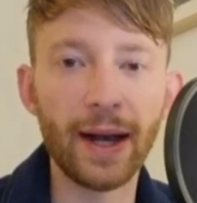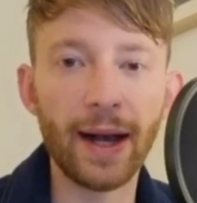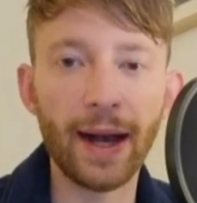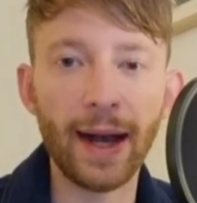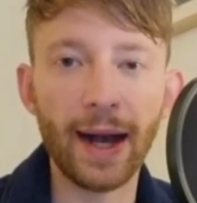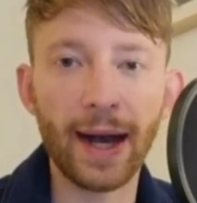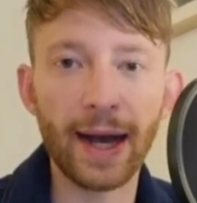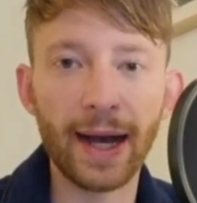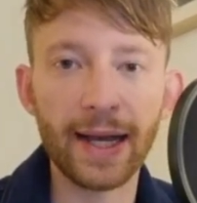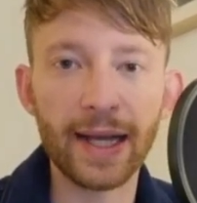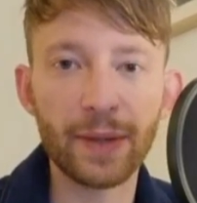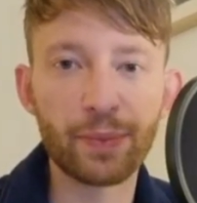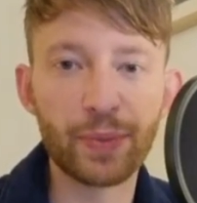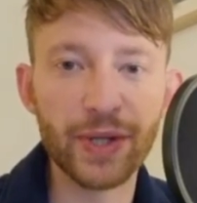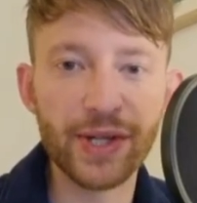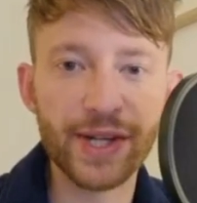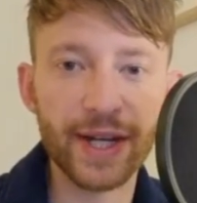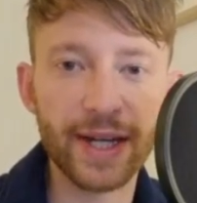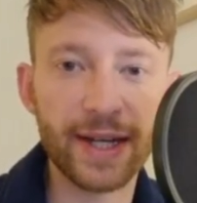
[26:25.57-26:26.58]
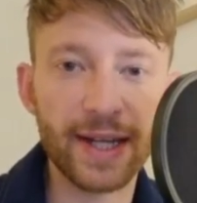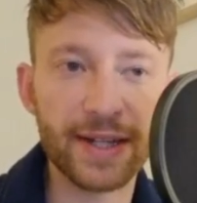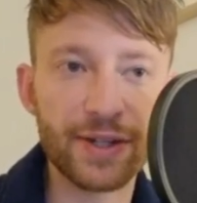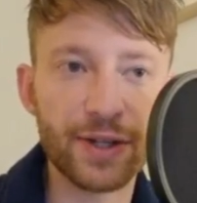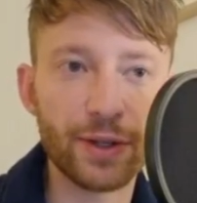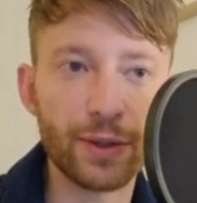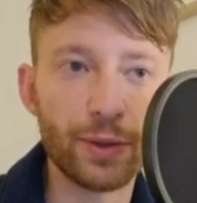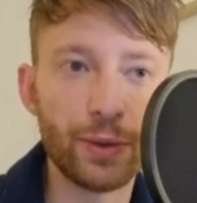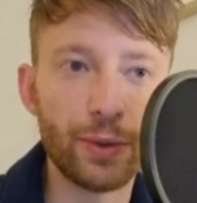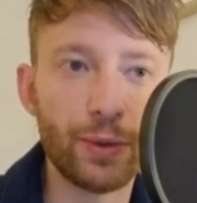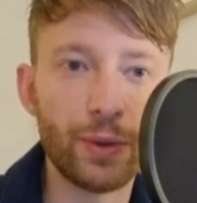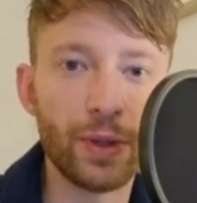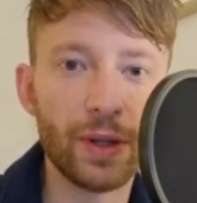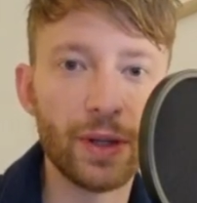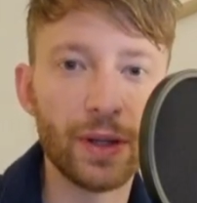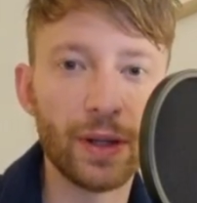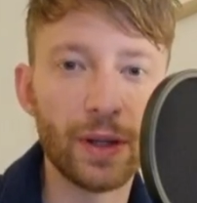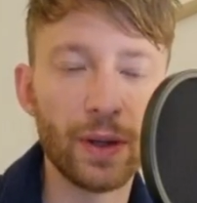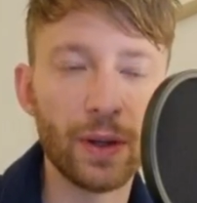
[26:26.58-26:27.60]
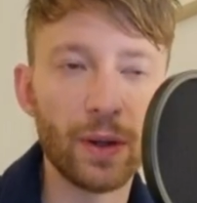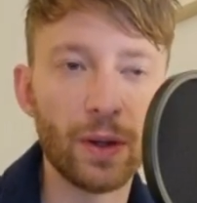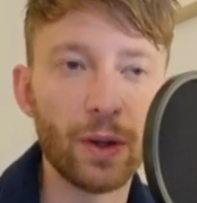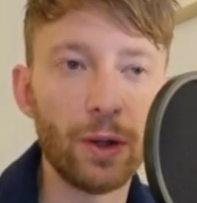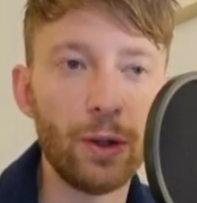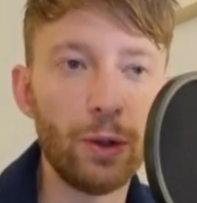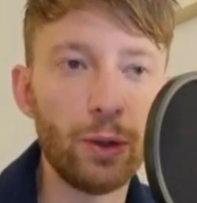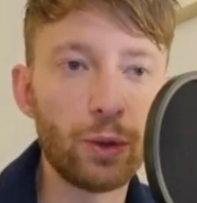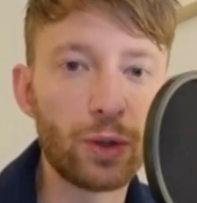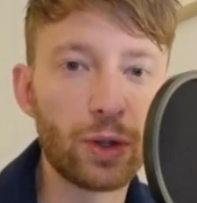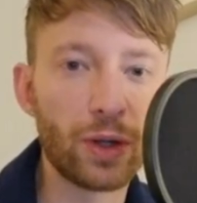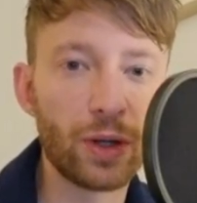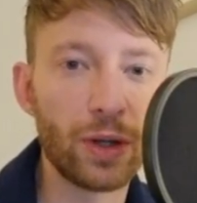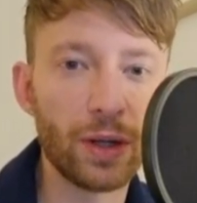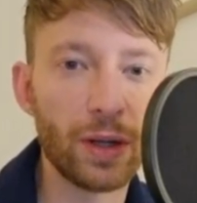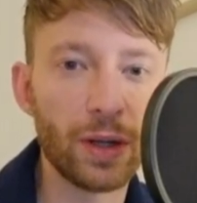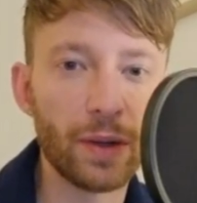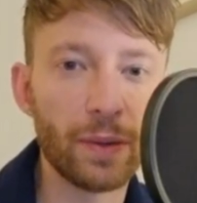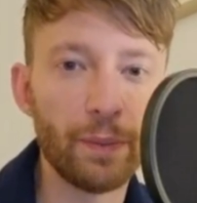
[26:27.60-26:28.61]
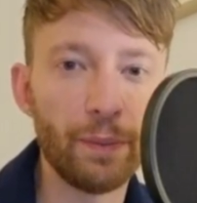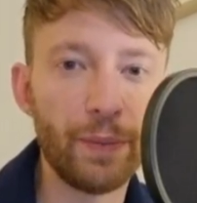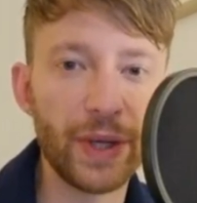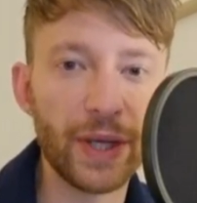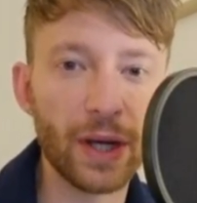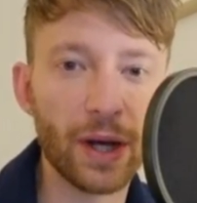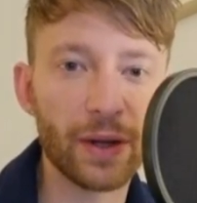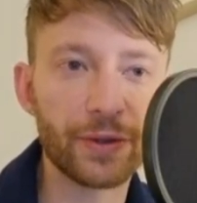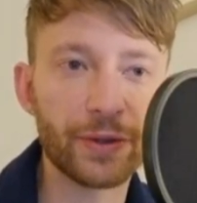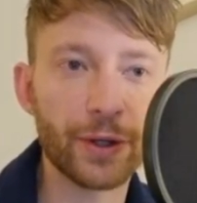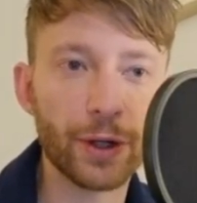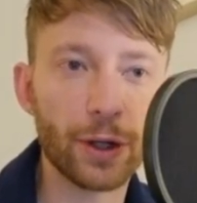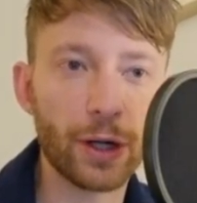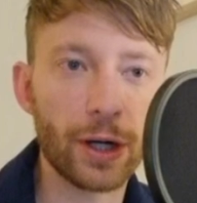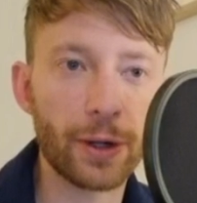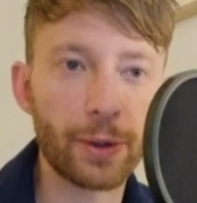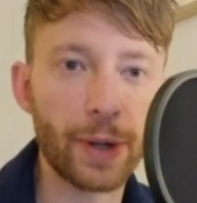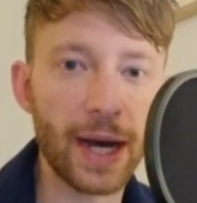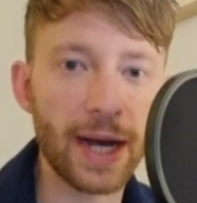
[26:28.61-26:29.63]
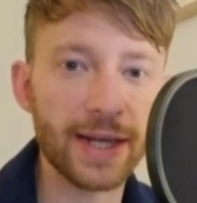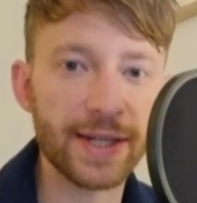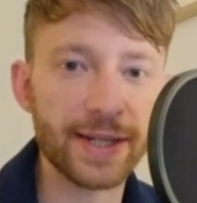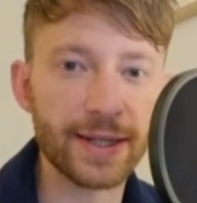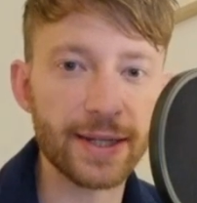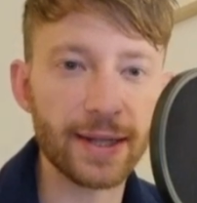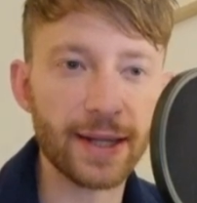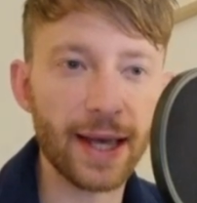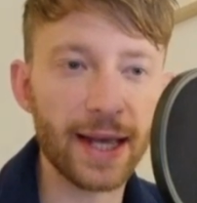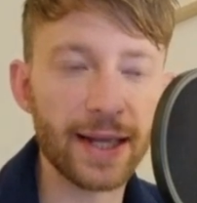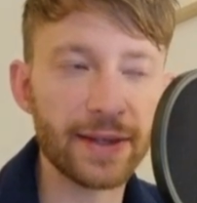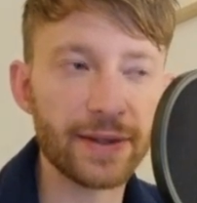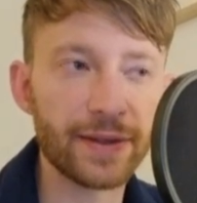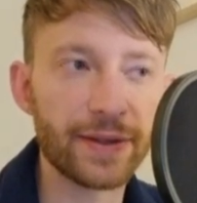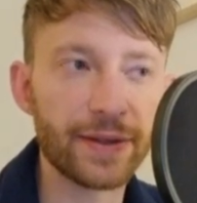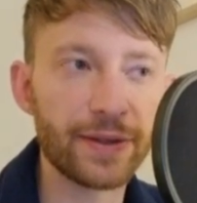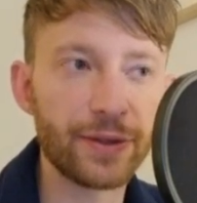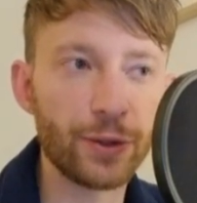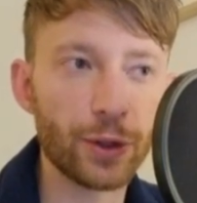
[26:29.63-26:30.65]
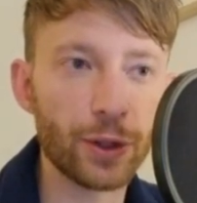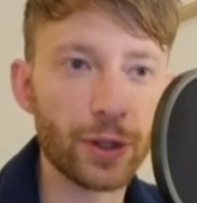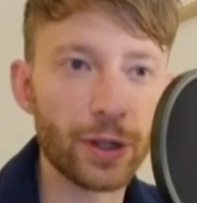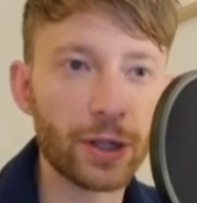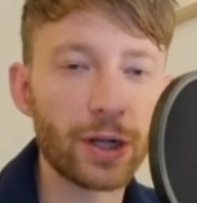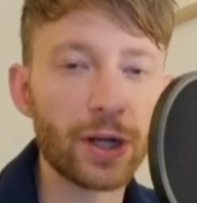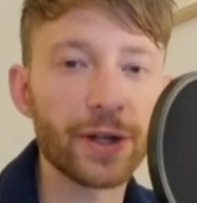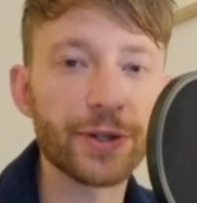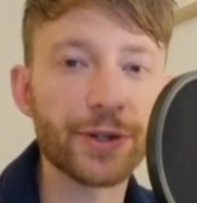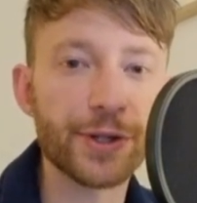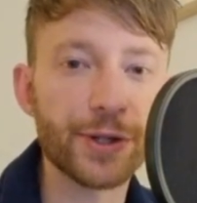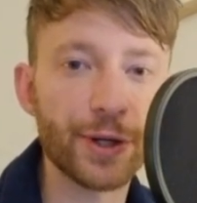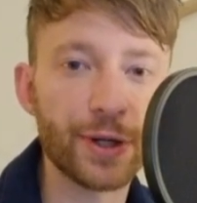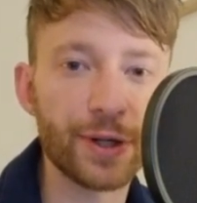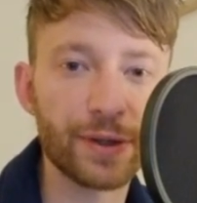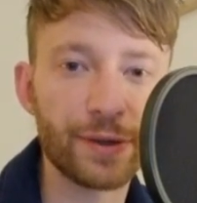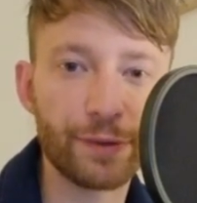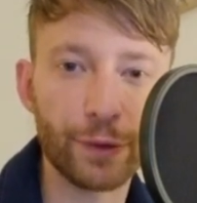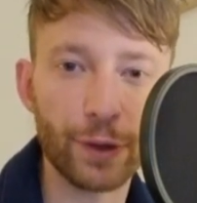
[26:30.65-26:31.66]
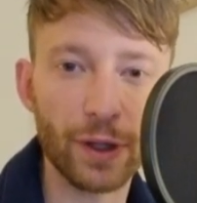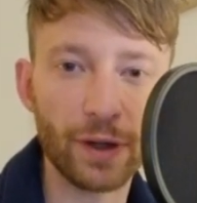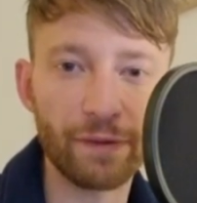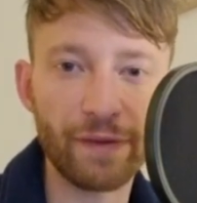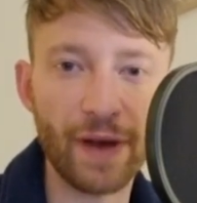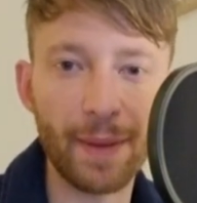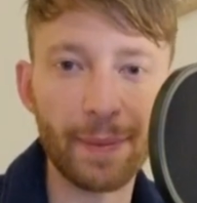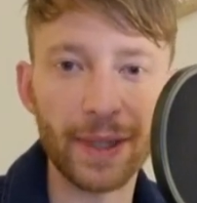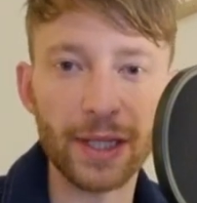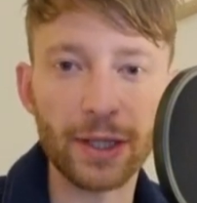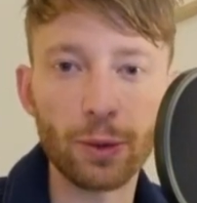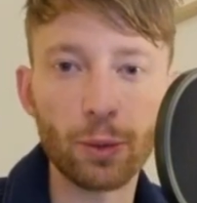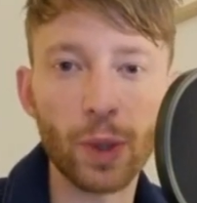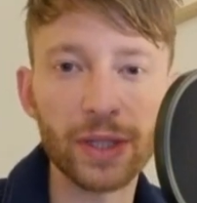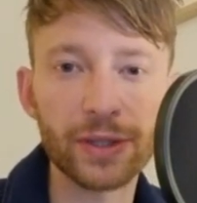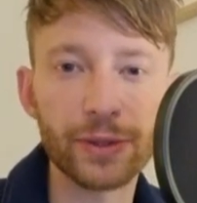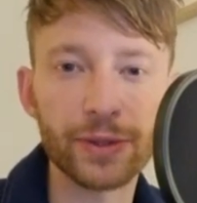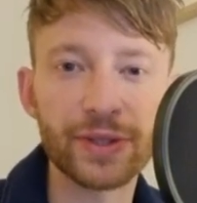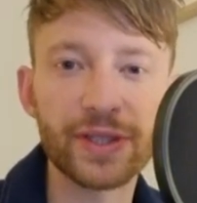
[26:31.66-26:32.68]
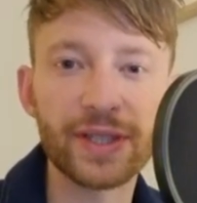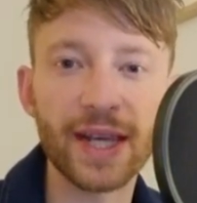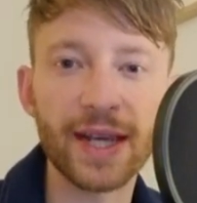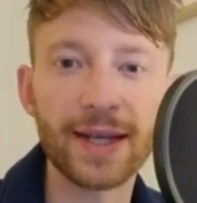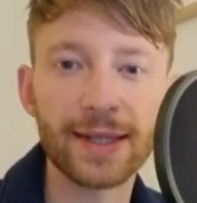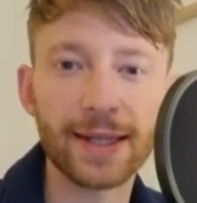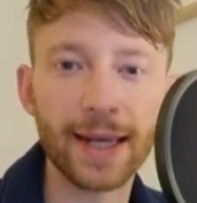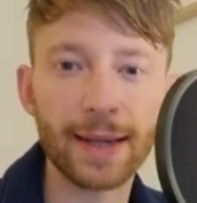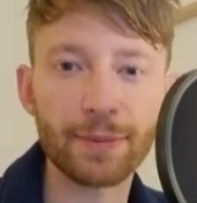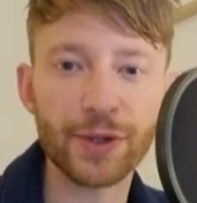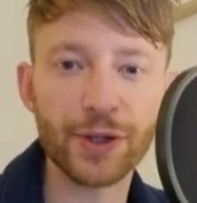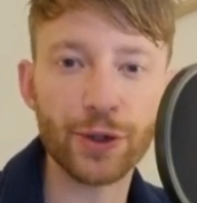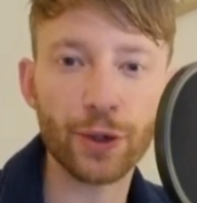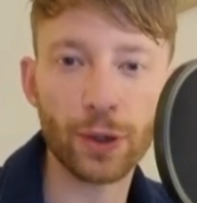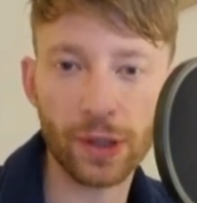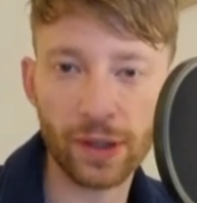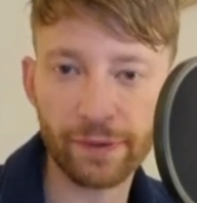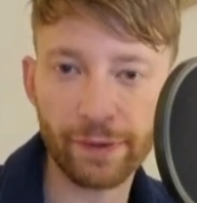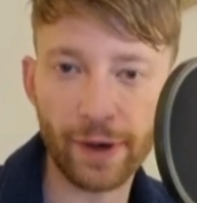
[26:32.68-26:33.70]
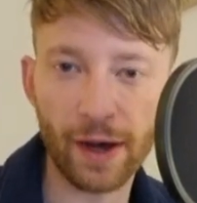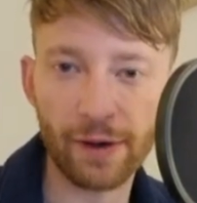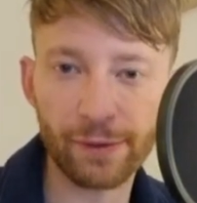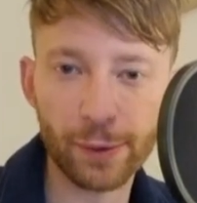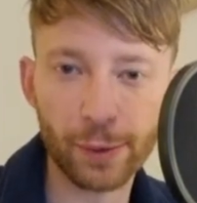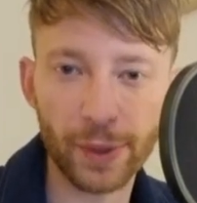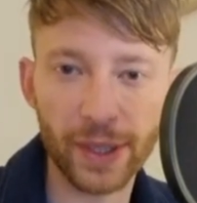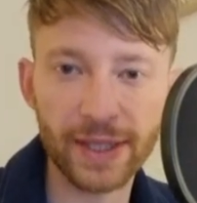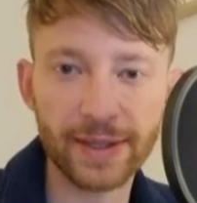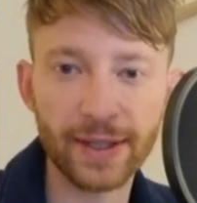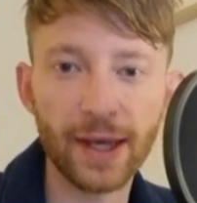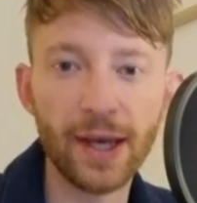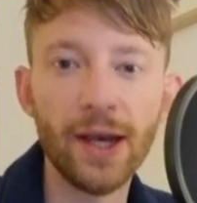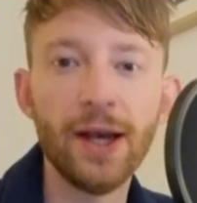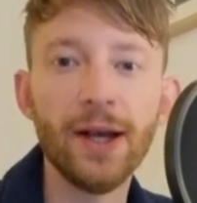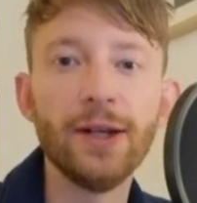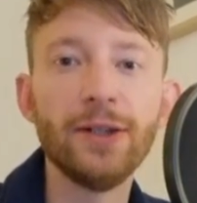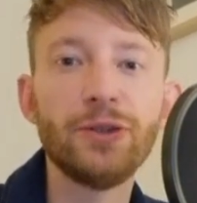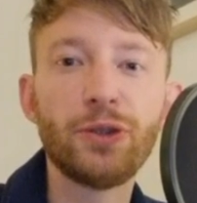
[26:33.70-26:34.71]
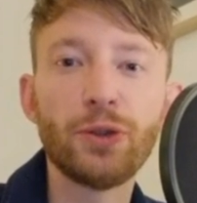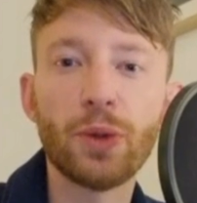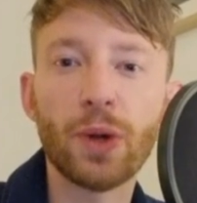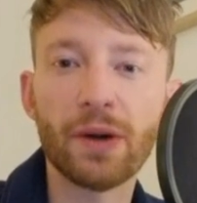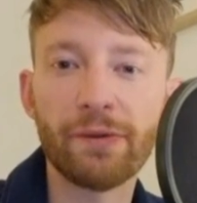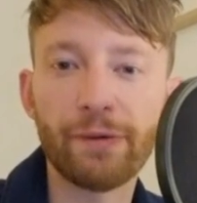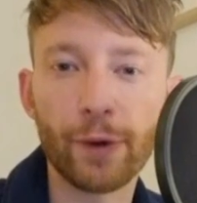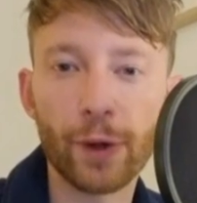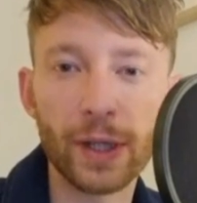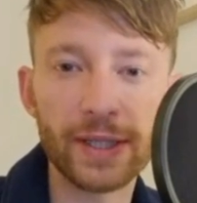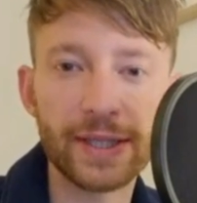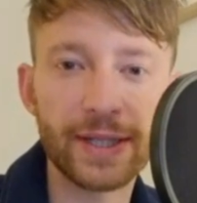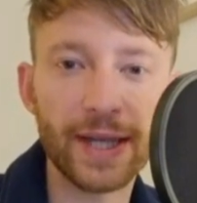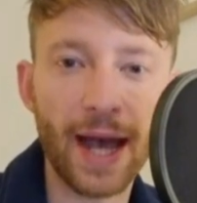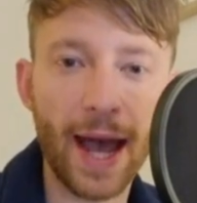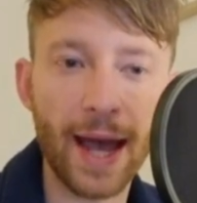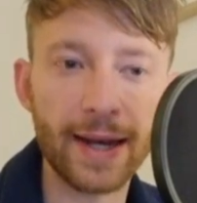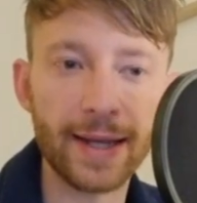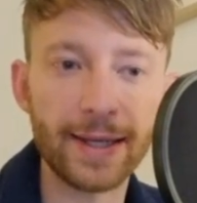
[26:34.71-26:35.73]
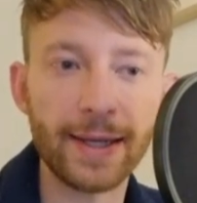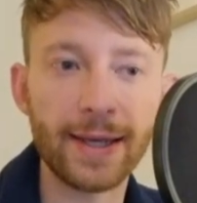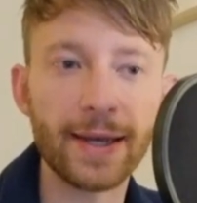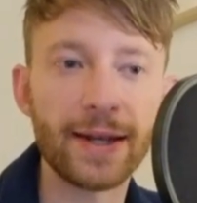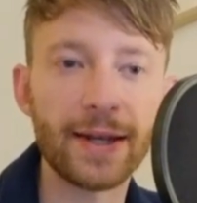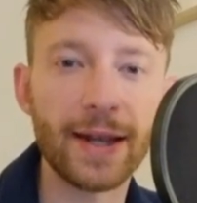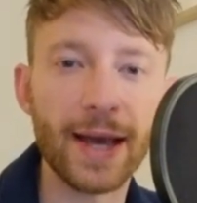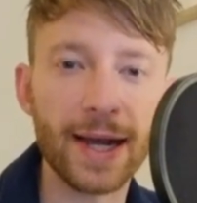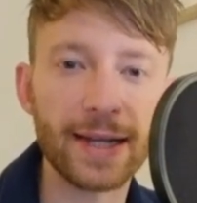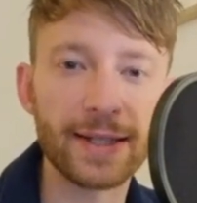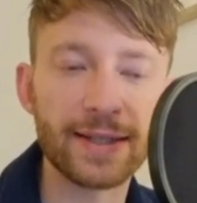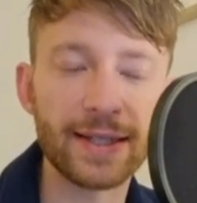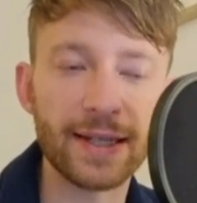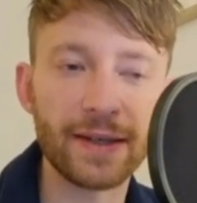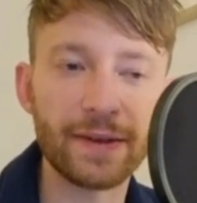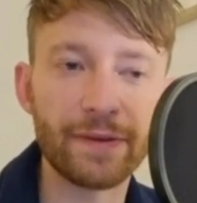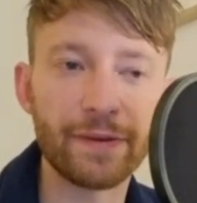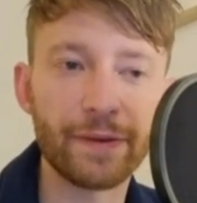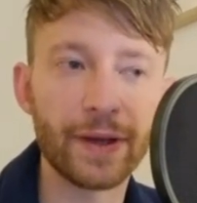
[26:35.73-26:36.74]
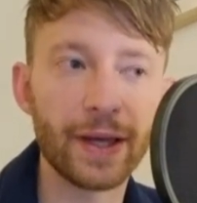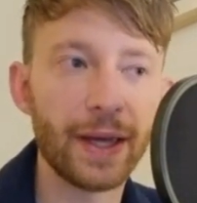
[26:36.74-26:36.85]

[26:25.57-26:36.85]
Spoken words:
I appreciate that you look beyond your horizon and you're concerned for your family. You want to take them sort of off grid to avoid any negative